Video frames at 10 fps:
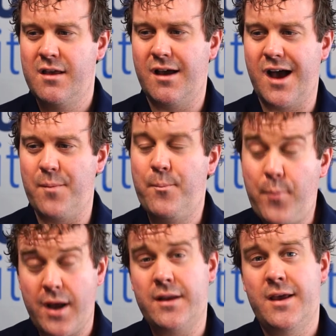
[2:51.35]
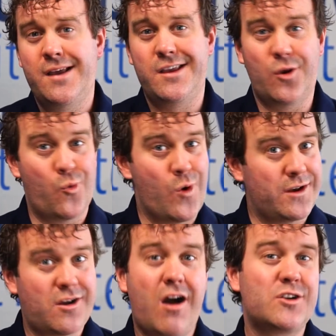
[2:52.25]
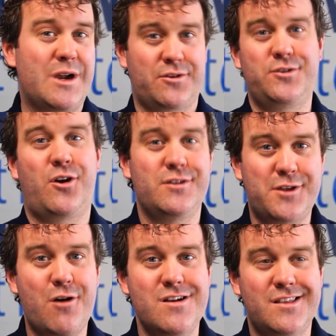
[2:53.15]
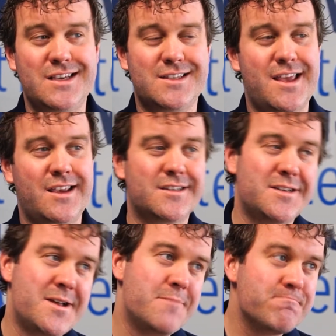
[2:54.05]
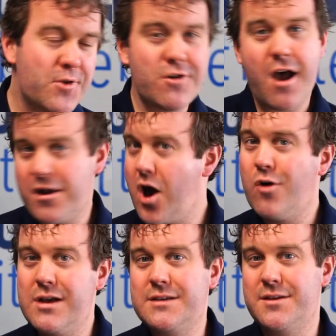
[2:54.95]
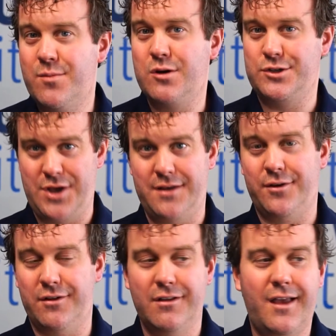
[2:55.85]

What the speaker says: But when contractors are installing these things, they're not always the most gentle.